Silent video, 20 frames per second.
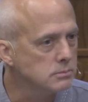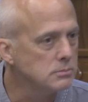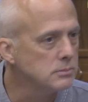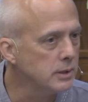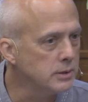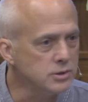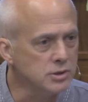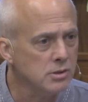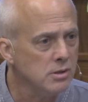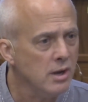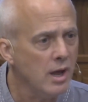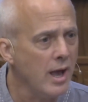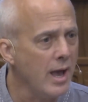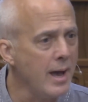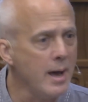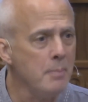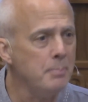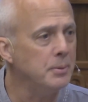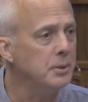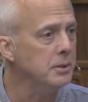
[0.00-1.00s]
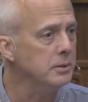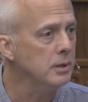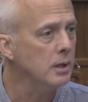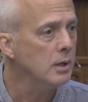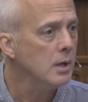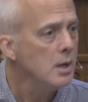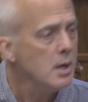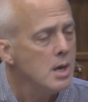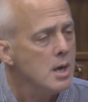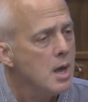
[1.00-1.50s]
It's going to happen.
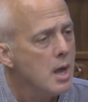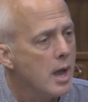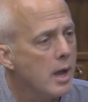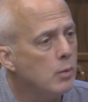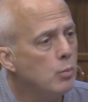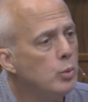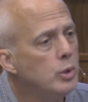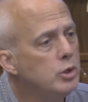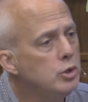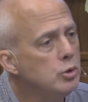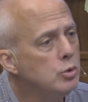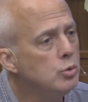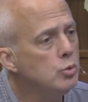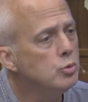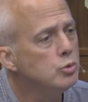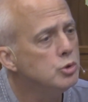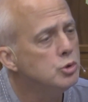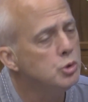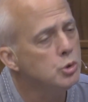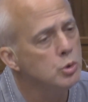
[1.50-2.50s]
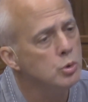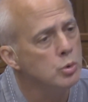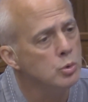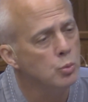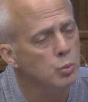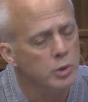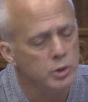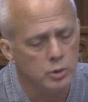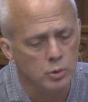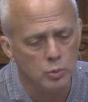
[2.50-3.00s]
And when you
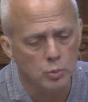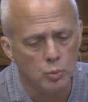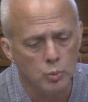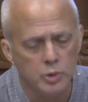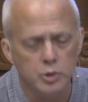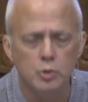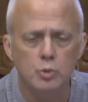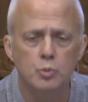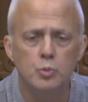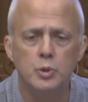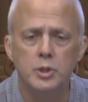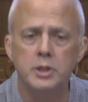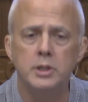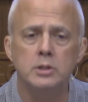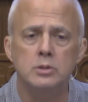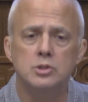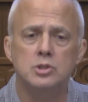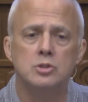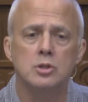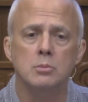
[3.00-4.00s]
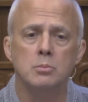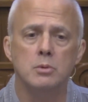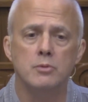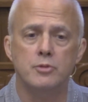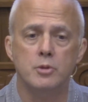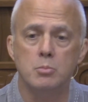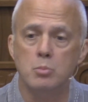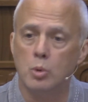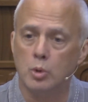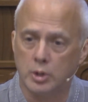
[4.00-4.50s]
read some
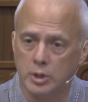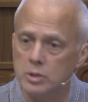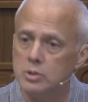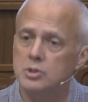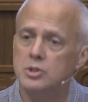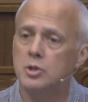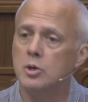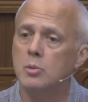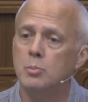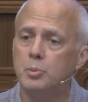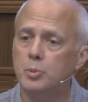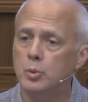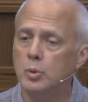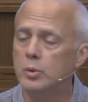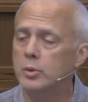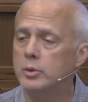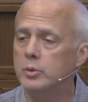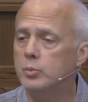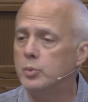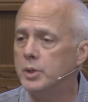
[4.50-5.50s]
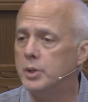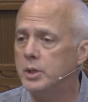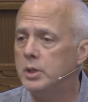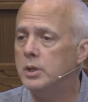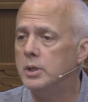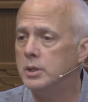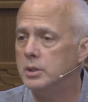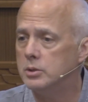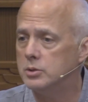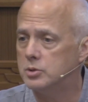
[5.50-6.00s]
of the more contemporary
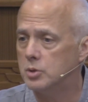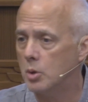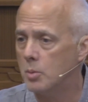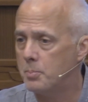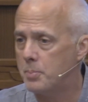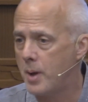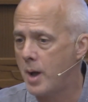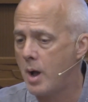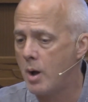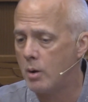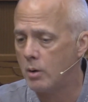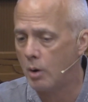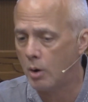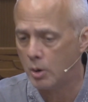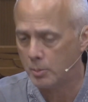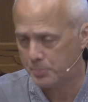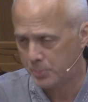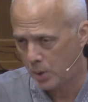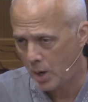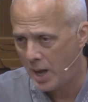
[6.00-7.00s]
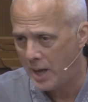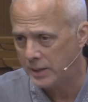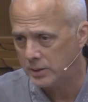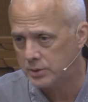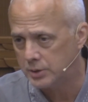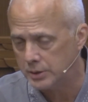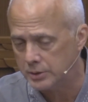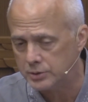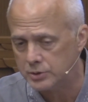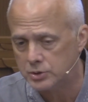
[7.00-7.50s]
readings about our
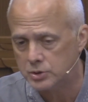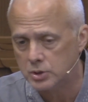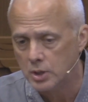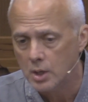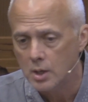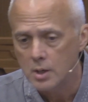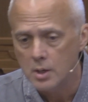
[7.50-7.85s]
practice,